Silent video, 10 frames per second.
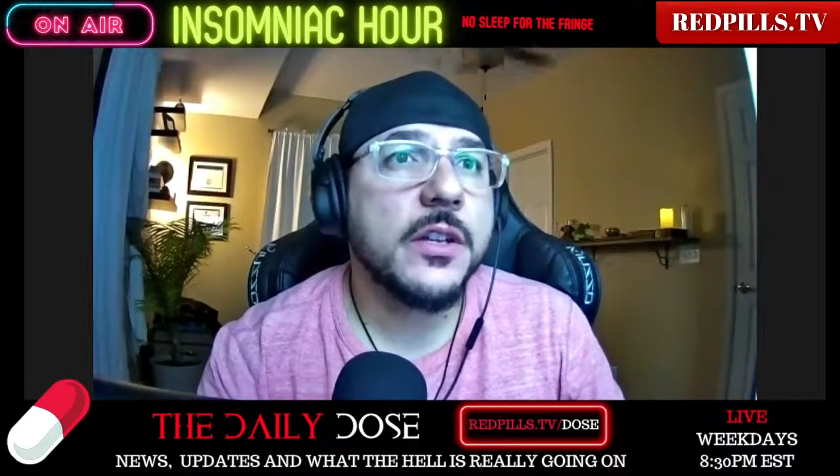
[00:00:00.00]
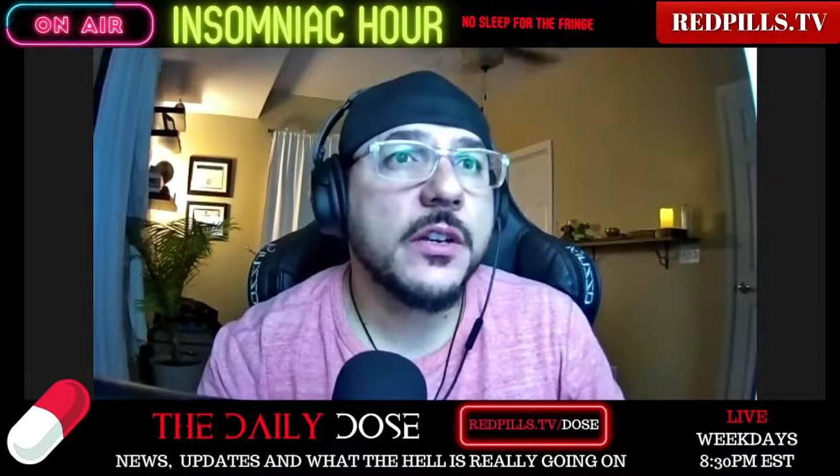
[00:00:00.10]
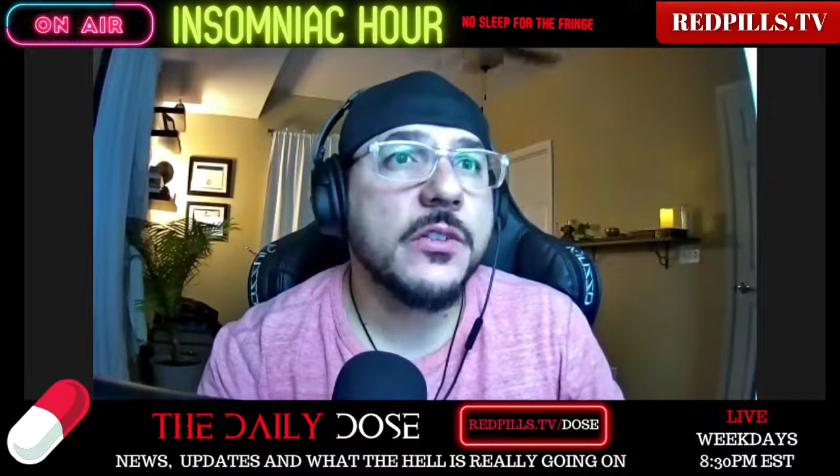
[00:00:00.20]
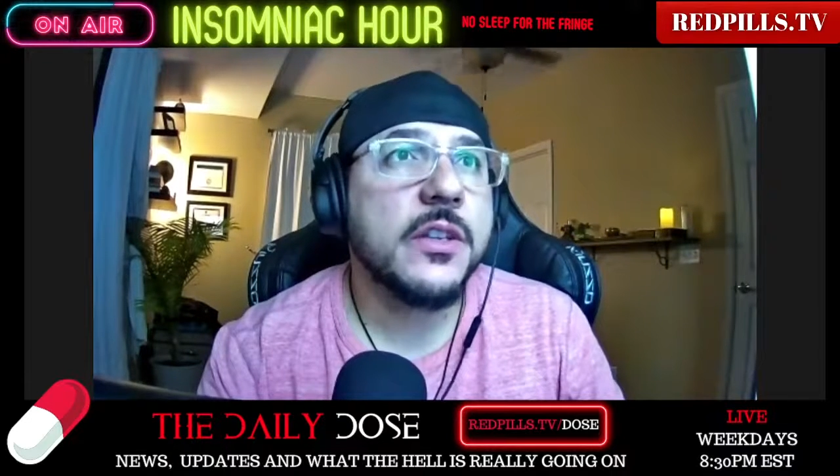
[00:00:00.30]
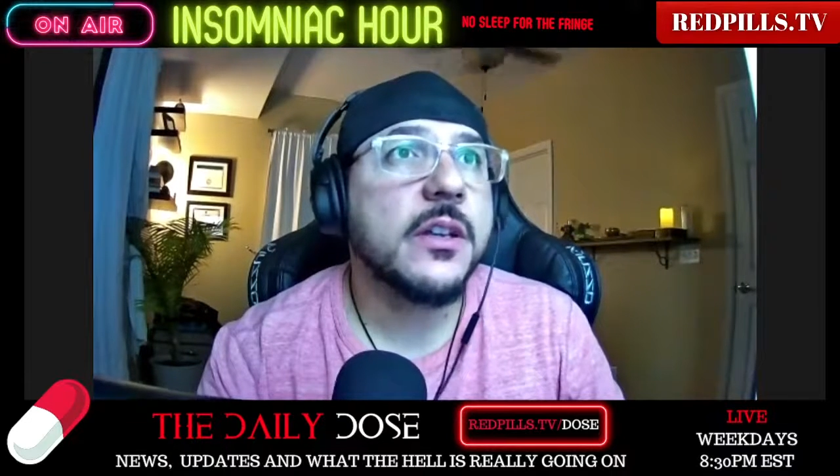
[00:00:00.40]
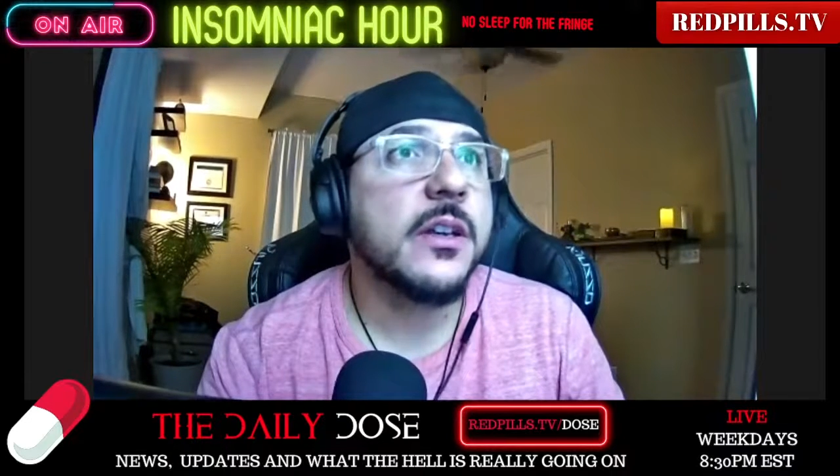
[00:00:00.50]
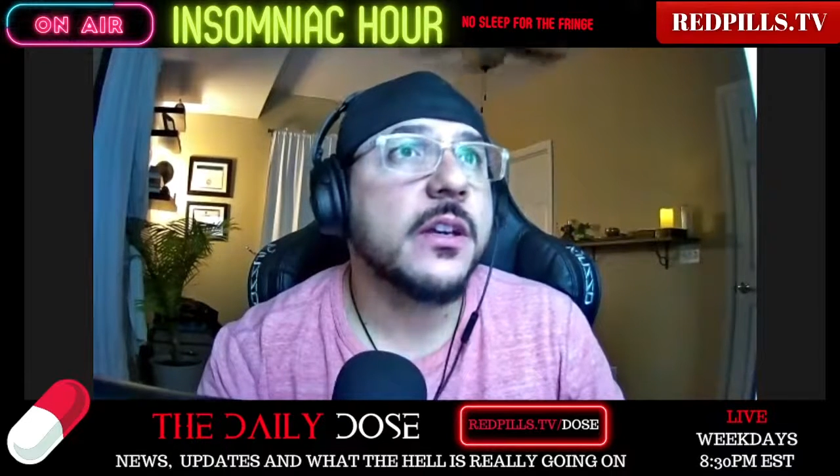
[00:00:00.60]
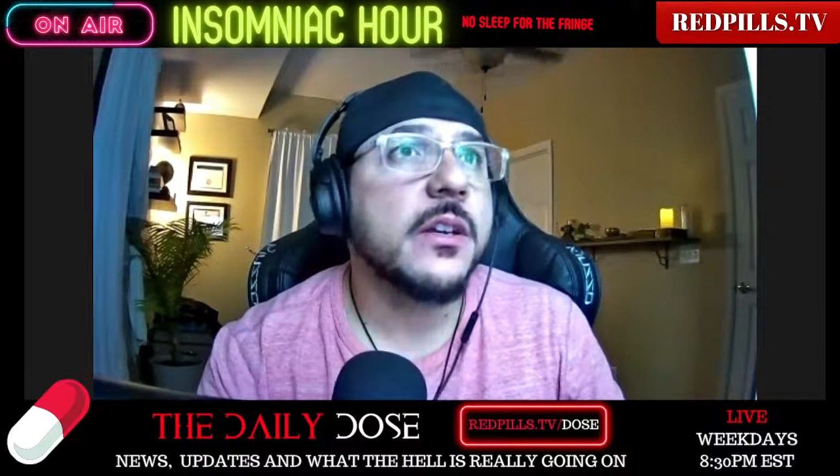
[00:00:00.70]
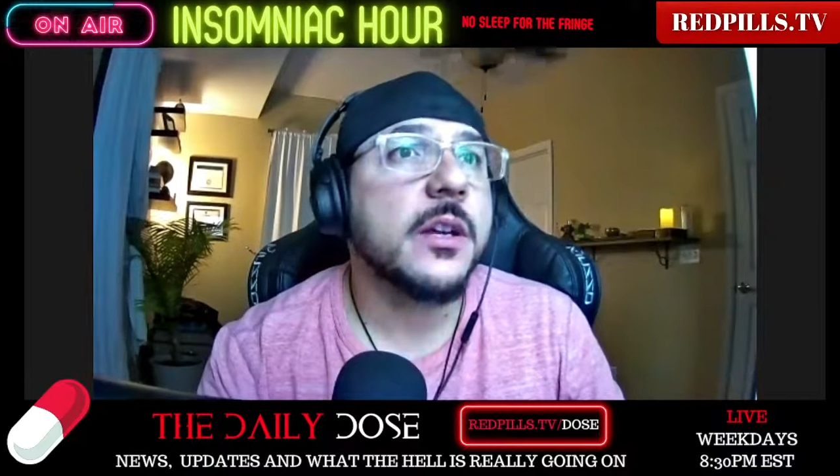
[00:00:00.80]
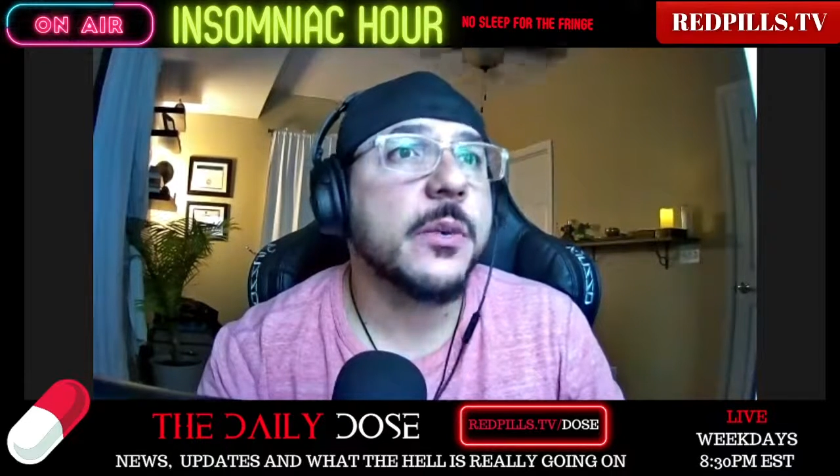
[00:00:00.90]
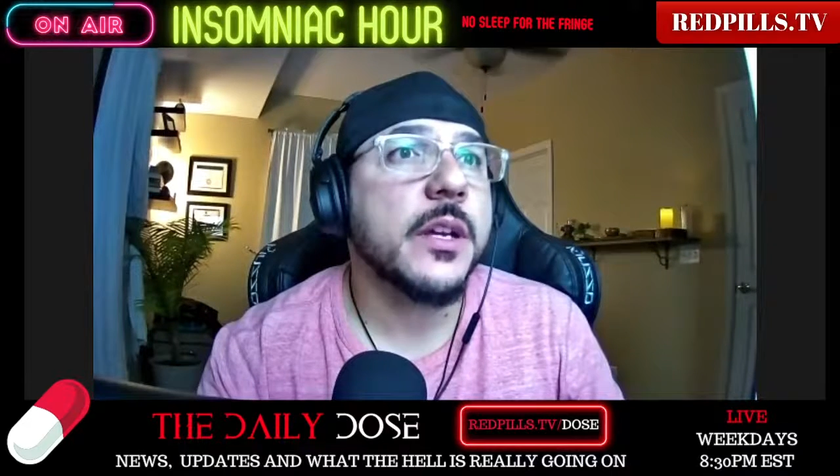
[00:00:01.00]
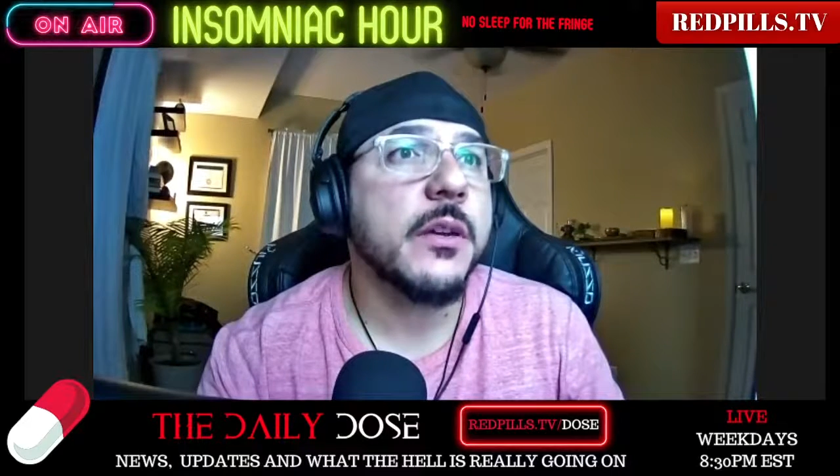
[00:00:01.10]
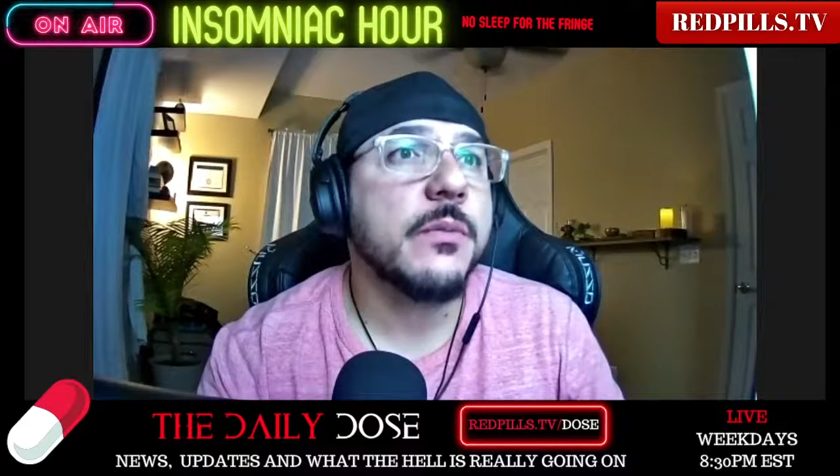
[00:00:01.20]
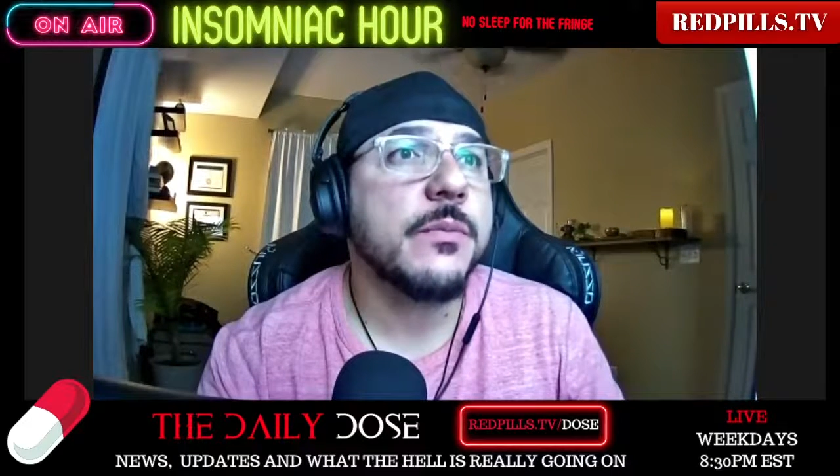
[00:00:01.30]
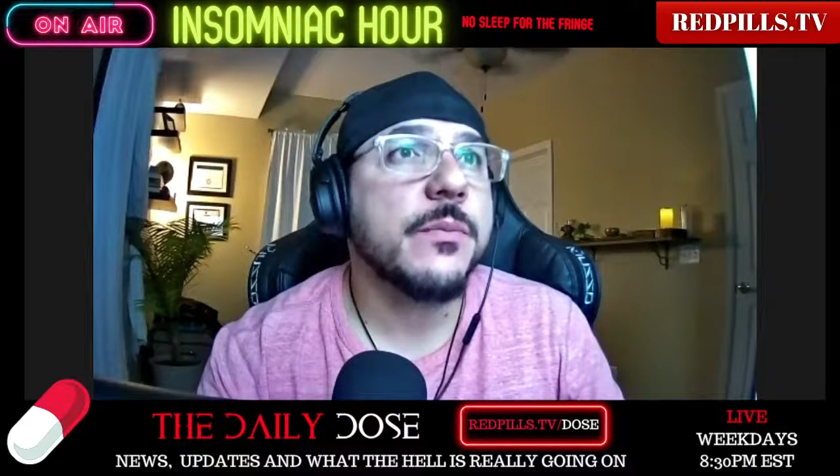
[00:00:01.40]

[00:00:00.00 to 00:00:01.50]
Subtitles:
Here we go.